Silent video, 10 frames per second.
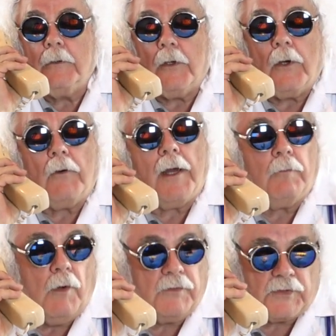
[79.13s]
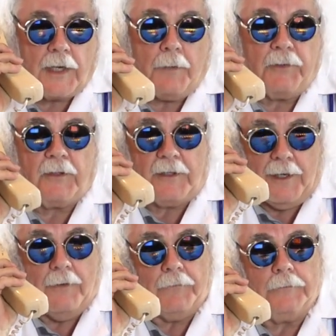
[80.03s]
No, I won't stop at the
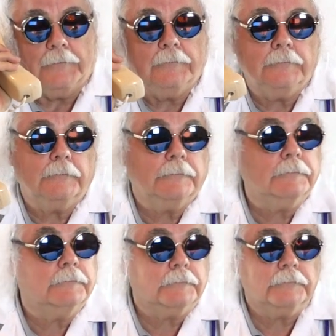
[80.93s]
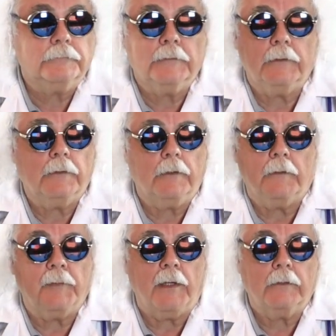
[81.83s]
tavern.
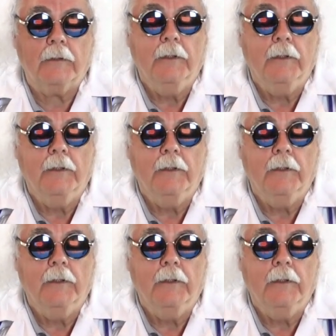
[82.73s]
Am I?